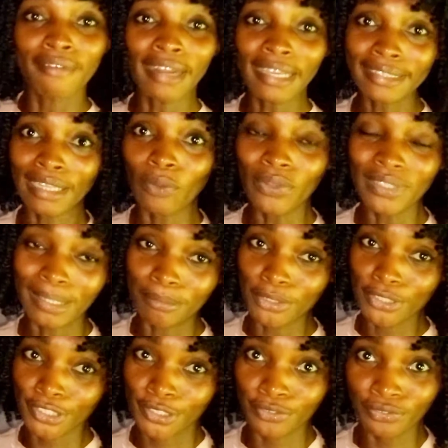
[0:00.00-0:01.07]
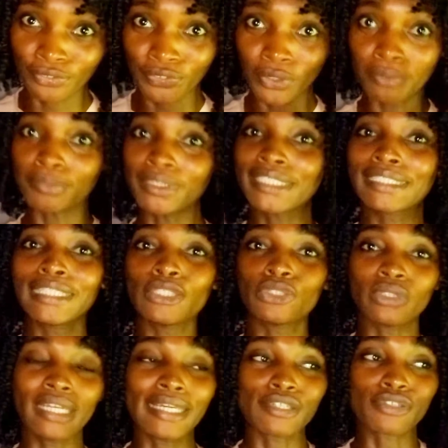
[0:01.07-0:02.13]
right now what i'm using to film this
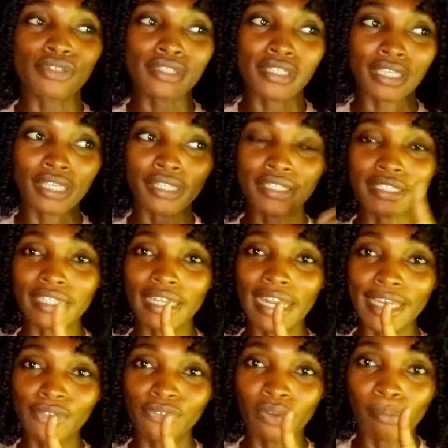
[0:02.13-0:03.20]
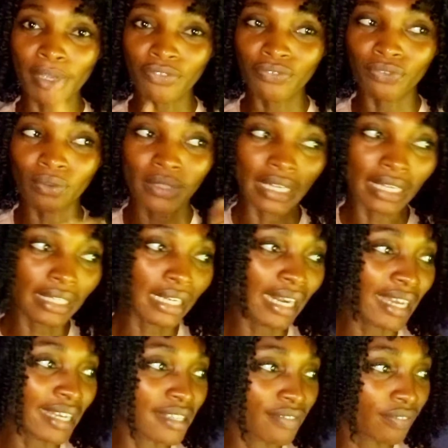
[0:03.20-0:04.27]
little light you're seeing is the light from my phone and the
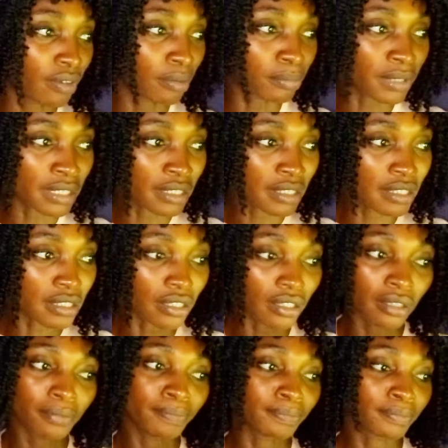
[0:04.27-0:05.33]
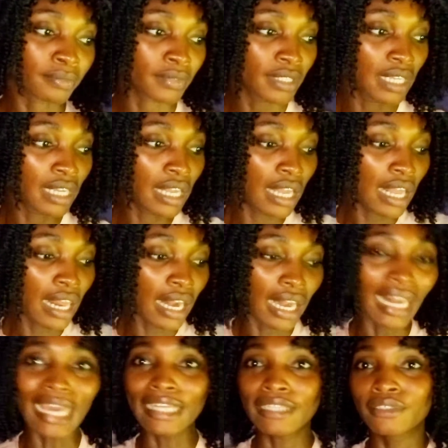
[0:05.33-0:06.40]
light from this um,
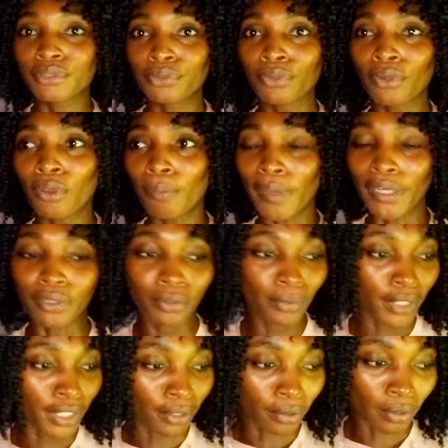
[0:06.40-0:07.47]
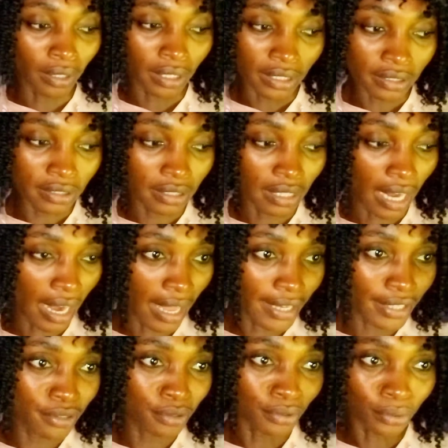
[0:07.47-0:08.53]
light rope i don't know what they call it
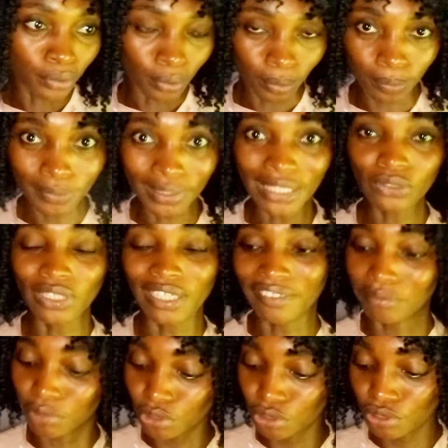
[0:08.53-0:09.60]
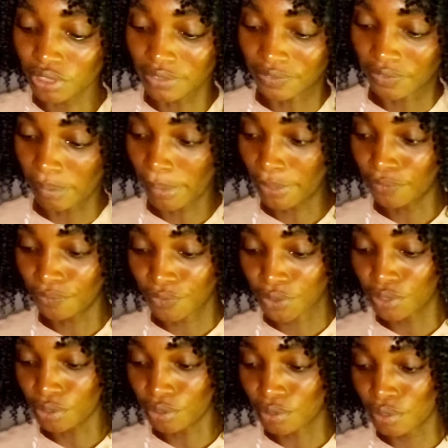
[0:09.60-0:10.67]
light rope that's what i've been using for my
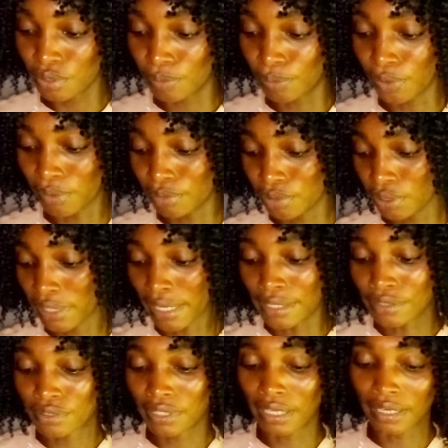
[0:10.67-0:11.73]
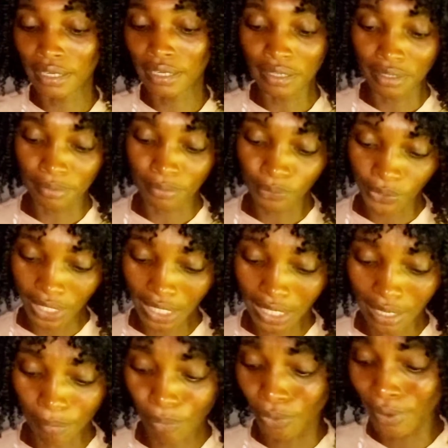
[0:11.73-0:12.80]
videos but i'm so glad to get a ring
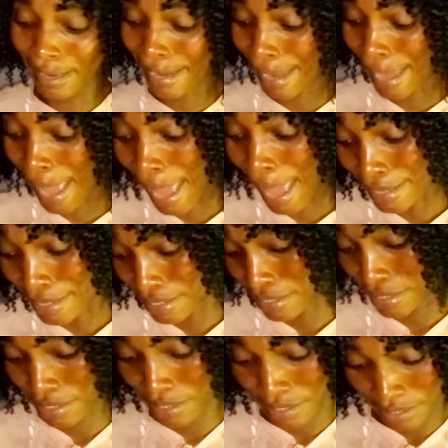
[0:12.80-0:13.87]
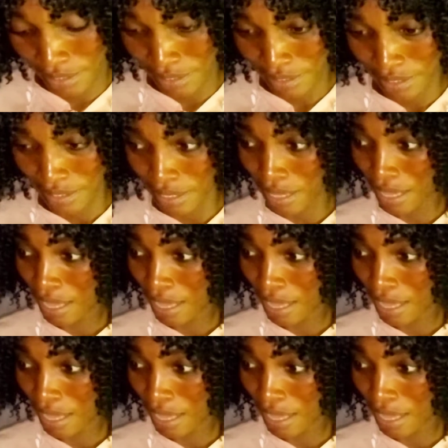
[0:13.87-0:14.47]
light but guys